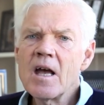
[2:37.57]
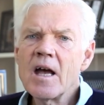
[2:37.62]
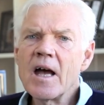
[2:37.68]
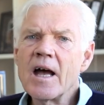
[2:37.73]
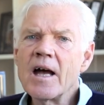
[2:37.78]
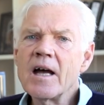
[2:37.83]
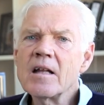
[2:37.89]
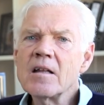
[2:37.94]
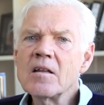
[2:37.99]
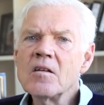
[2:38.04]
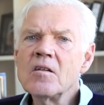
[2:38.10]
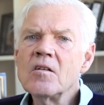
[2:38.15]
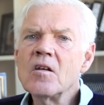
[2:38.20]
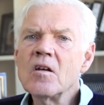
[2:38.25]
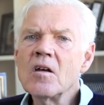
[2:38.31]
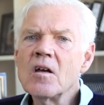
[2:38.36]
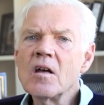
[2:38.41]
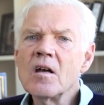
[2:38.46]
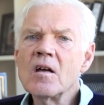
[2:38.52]
and
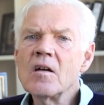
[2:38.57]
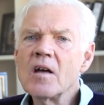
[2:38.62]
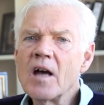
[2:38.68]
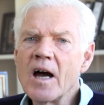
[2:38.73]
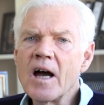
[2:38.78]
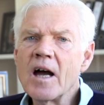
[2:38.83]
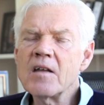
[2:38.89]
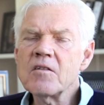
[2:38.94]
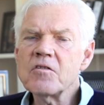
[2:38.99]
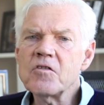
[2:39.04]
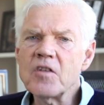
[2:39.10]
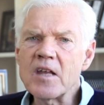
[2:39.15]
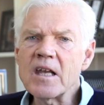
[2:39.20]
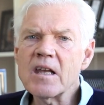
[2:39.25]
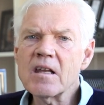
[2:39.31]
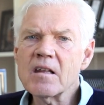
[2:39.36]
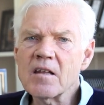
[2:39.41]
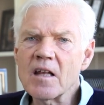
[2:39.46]
I think